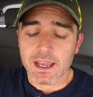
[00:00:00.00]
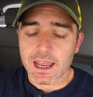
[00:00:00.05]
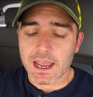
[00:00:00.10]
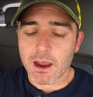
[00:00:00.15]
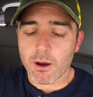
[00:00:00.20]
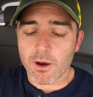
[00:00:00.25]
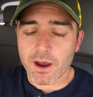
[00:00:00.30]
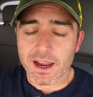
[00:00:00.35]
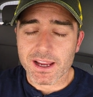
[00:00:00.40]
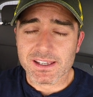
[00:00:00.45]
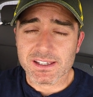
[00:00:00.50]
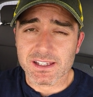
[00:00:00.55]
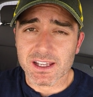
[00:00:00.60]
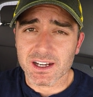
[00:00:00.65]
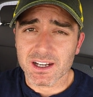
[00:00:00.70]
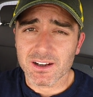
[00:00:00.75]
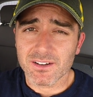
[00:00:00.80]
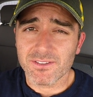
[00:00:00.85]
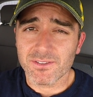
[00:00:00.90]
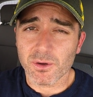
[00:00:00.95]
how I
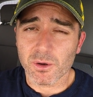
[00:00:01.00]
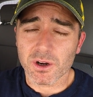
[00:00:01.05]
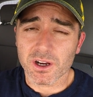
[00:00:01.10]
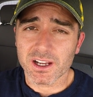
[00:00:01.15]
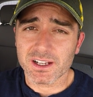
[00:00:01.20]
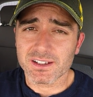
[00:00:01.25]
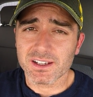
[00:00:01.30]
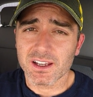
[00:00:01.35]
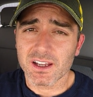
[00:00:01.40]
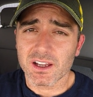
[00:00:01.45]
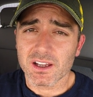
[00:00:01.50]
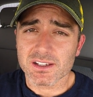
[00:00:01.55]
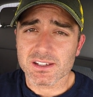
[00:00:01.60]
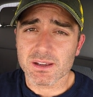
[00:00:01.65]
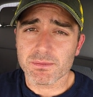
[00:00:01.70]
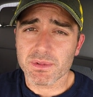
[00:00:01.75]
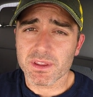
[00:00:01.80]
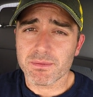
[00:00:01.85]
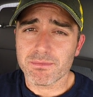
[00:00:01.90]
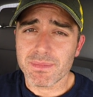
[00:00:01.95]
studied for it,
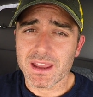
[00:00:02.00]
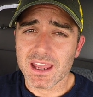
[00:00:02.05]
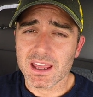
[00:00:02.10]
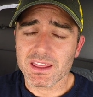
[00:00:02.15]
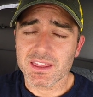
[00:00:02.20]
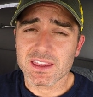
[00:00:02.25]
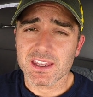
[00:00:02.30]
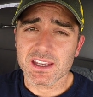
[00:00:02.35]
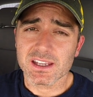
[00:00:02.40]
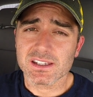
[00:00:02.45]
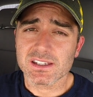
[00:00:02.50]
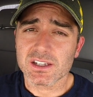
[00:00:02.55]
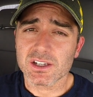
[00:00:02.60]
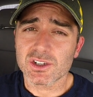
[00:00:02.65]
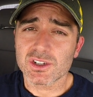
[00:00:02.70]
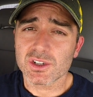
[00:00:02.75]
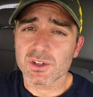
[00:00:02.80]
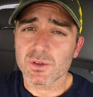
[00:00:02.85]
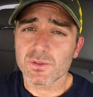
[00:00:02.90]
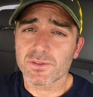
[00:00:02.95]
some of the main things to
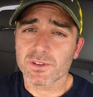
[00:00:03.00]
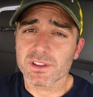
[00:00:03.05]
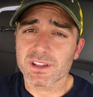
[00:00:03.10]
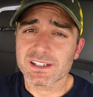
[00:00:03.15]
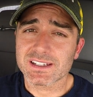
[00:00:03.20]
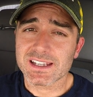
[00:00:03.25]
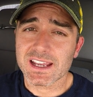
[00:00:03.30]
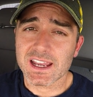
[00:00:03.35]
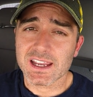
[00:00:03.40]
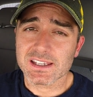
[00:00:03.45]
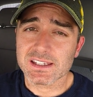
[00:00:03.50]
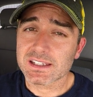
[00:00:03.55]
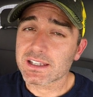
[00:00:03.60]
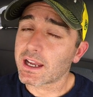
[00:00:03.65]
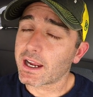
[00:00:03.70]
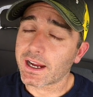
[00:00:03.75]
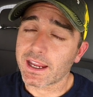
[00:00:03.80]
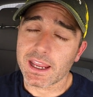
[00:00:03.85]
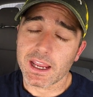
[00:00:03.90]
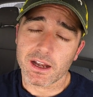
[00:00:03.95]
do for the test.
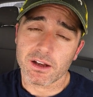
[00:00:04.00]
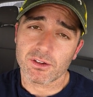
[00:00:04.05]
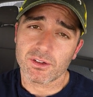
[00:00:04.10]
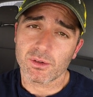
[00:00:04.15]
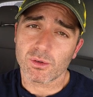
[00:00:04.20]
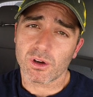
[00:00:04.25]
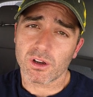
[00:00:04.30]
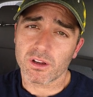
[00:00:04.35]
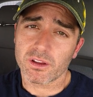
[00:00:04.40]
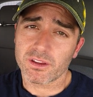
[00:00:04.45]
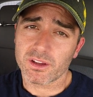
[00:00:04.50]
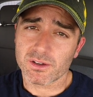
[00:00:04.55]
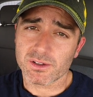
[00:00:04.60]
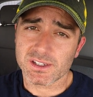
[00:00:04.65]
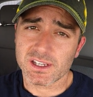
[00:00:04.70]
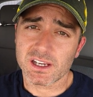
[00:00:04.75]
I can't do all of those